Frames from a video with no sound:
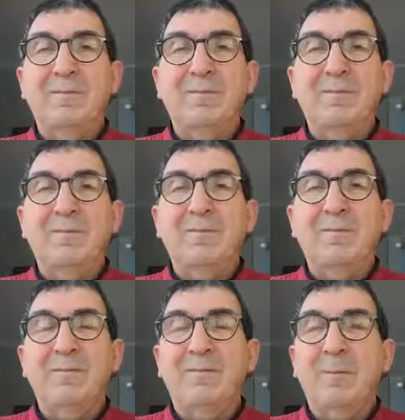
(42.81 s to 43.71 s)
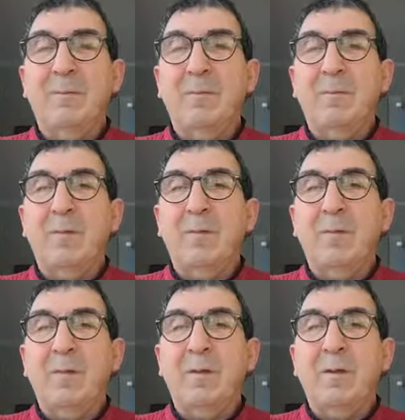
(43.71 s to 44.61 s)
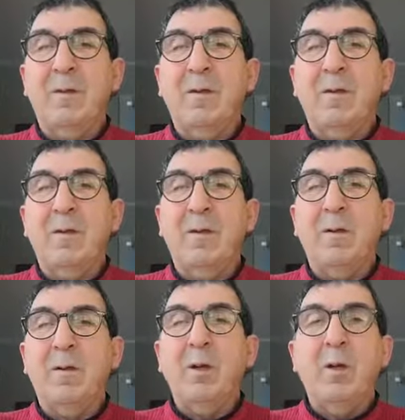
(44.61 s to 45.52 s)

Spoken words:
[no speech]